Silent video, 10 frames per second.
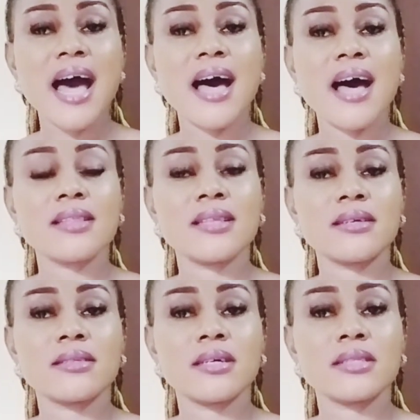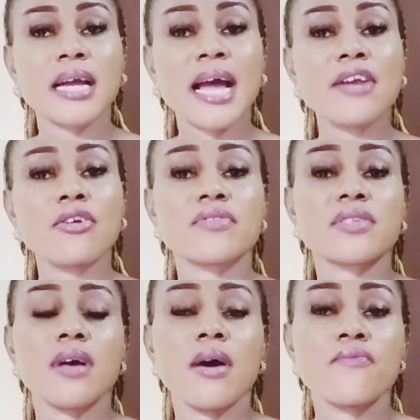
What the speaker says: are the kind of